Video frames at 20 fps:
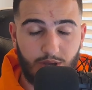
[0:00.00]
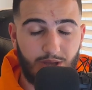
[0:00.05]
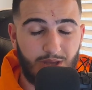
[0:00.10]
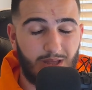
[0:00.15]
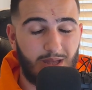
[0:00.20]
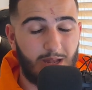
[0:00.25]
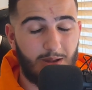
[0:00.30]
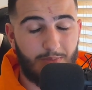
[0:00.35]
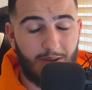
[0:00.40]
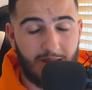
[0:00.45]

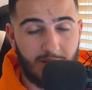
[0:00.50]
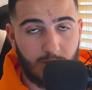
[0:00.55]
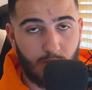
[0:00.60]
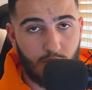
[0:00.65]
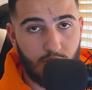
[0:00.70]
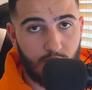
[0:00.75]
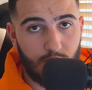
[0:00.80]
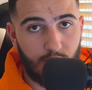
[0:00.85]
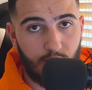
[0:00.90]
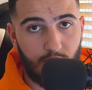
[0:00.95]
it depends what
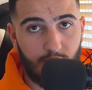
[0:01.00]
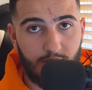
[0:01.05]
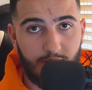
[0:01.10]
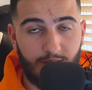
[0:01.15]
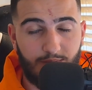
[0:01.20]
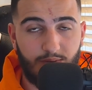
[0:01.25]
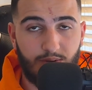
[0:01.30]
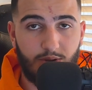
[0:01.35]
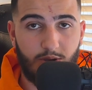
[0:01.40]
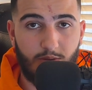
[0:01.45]
you're doing.
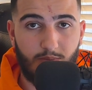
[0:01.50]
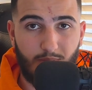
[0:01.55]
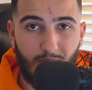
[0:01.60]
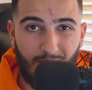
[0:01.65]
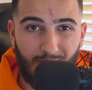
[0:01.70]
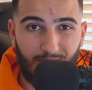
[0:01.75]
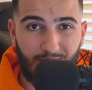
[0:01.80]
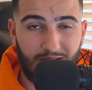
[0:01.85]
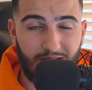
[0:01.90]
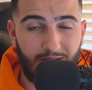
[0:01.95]
If you're doing
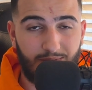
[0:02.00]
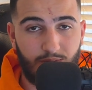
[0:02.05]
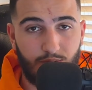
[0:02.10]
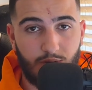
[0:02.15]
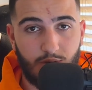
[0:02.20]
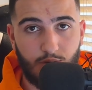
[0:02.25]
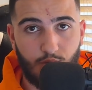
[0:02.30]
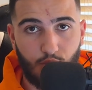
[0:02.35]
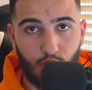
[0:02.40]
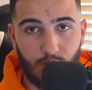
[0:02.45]
monthly, if you're
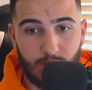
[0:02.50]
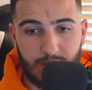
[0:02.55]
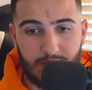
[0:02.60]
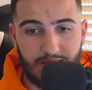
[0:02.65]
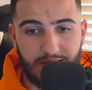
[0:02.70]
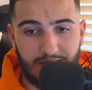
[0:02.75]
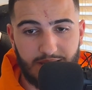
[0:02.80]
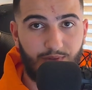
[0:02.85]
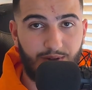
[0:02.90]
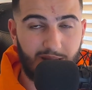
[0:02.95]
doing
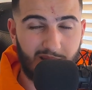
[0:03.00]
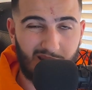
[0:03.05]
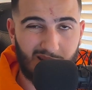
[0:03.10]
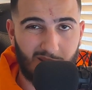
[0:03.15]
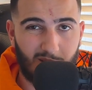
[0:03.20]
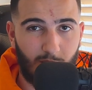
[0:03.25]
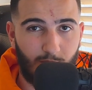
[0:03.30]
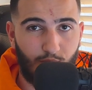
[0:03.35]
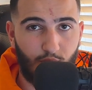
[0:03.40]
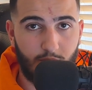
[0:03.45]
quarterly. This
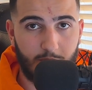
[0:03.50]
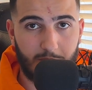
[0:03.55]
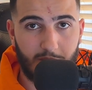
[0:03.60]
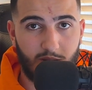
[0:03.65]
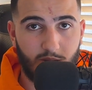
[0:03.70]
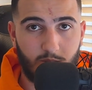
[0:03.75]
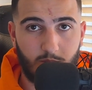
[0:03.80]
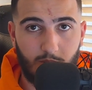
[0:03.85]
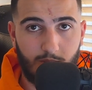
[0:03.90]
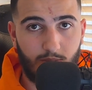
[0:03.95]
example is going to
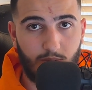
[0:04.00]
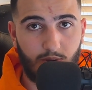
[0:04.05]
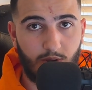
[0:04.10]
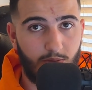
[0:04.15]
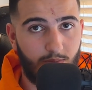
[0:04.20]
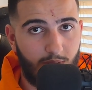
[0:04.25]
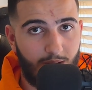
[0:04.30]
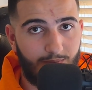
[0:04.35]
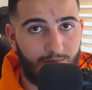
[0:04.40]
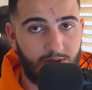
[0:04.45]
assume you're doing
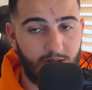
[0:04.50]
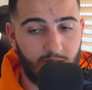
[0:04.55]
monthly,